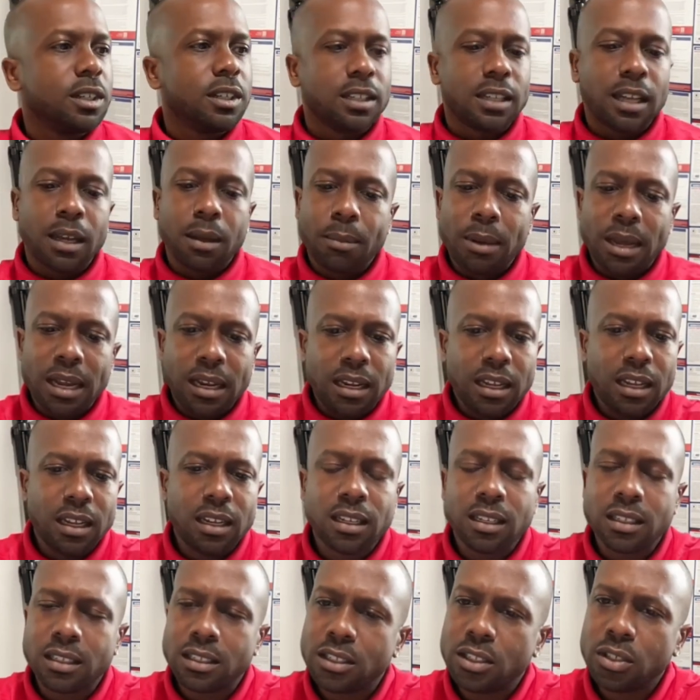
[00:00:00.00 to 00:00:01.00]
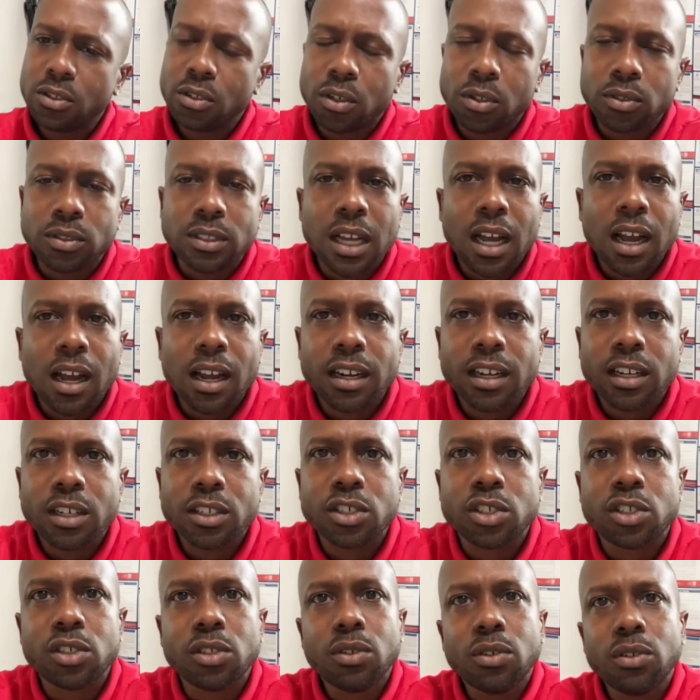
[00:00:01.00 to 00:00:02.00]
They may need to you know tie their
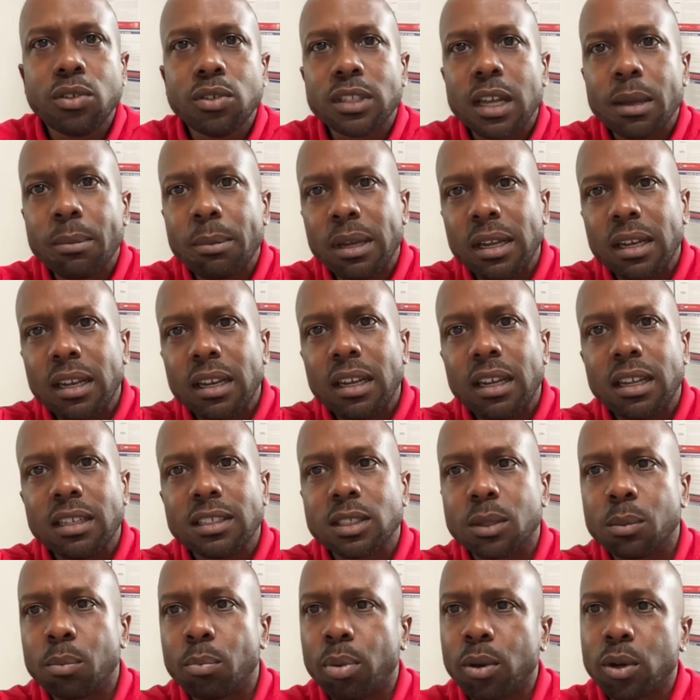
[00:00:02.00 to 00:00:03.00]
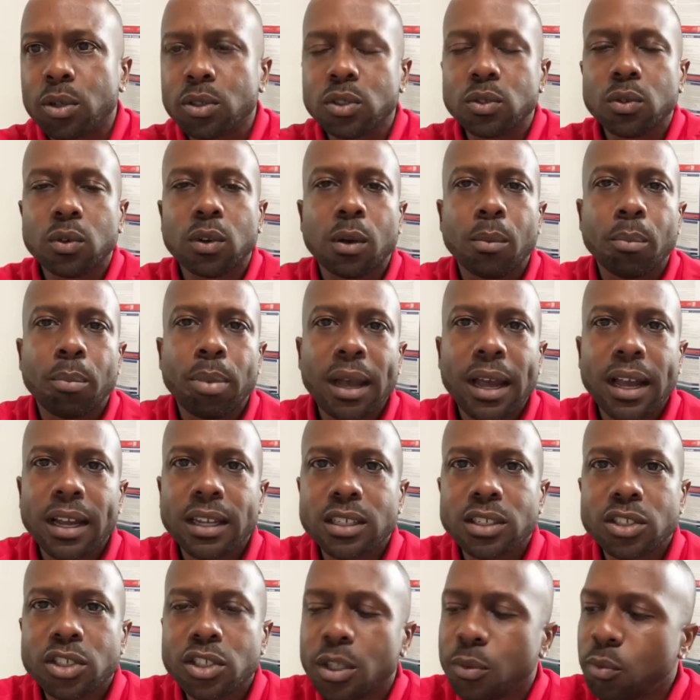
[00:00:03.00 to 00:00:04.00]
shoes. They may need some personal
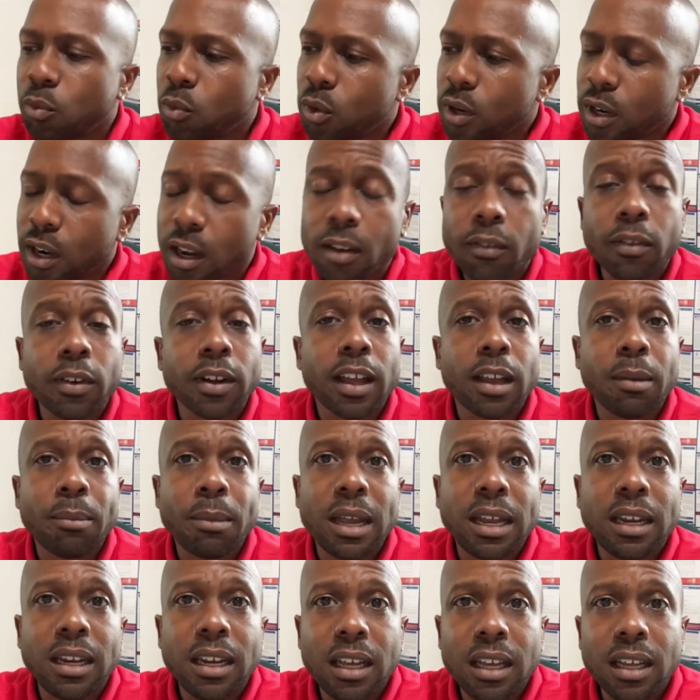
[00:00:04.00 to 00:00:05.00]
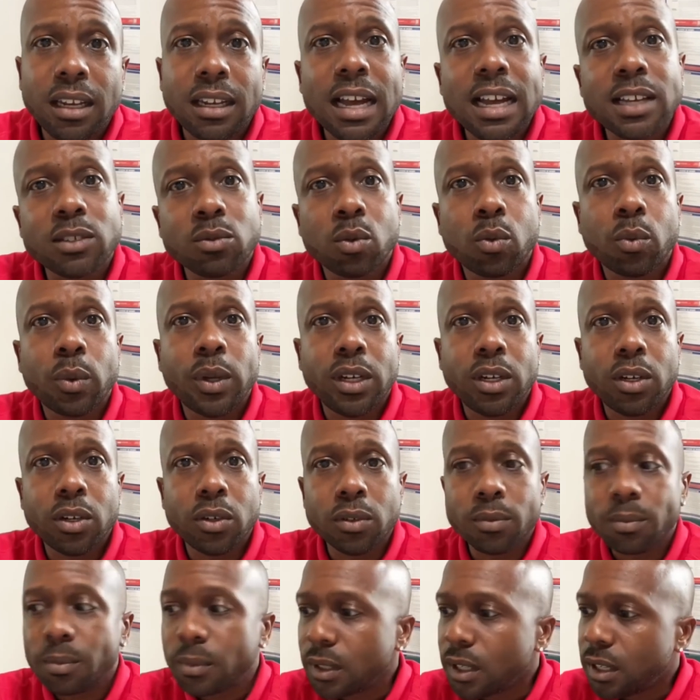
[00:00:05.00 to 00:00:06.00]
companionship. Whatever they may need, that's what we
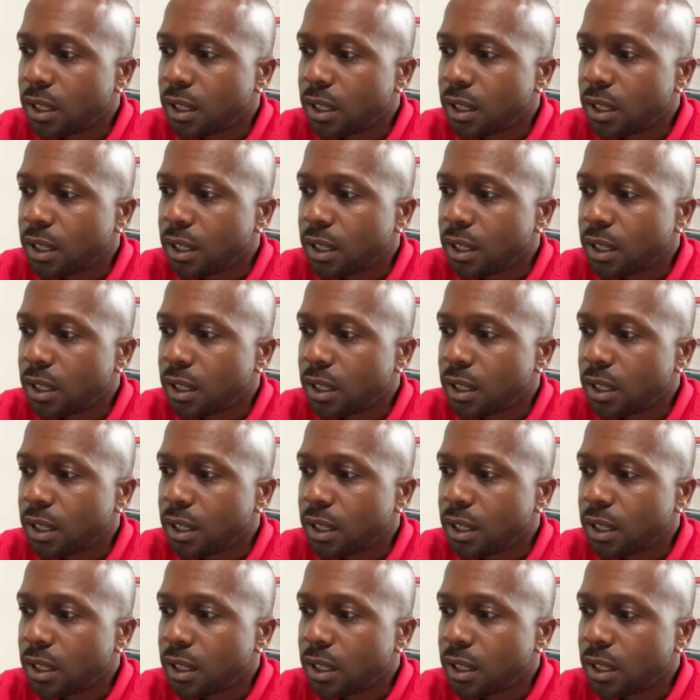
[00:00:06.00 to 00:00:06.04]
do.